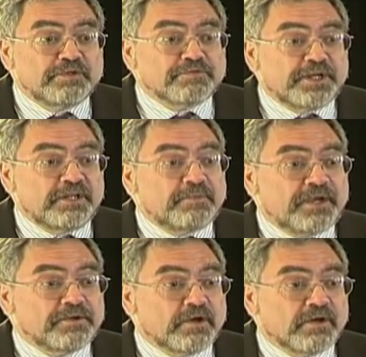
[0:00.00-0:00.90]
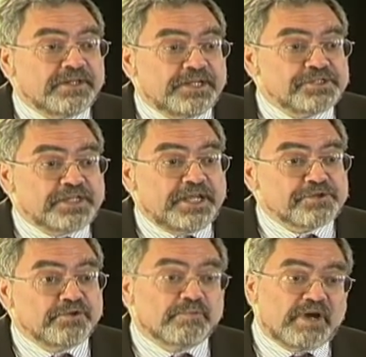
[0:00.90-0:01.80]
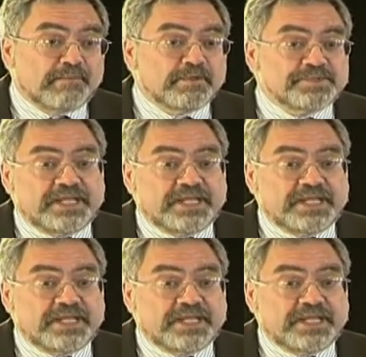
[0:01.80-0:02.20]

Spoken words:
who've written about current educational problems,